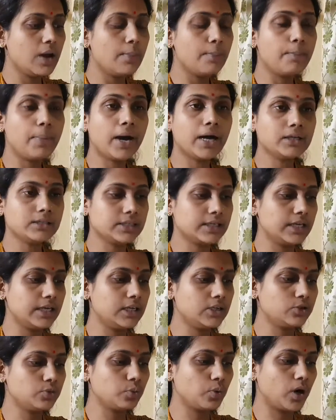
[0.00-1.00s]
but
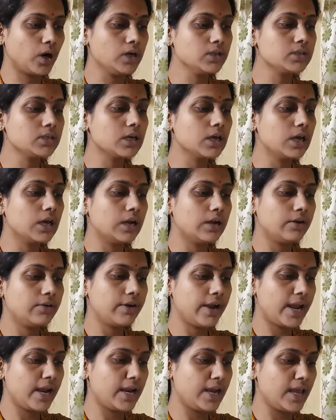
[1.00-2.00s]
it was
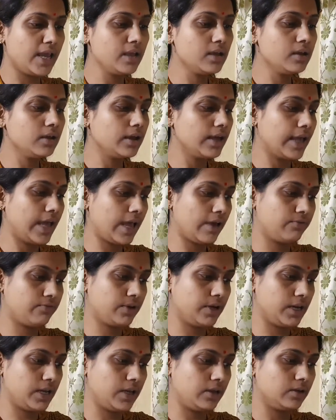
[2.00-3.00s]
raining
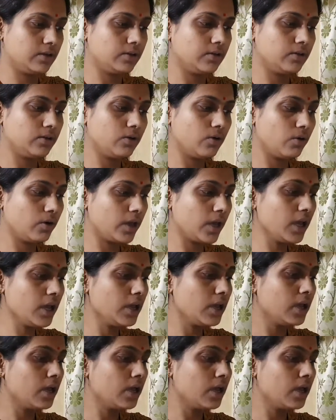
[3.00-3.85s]
heavily. Okay?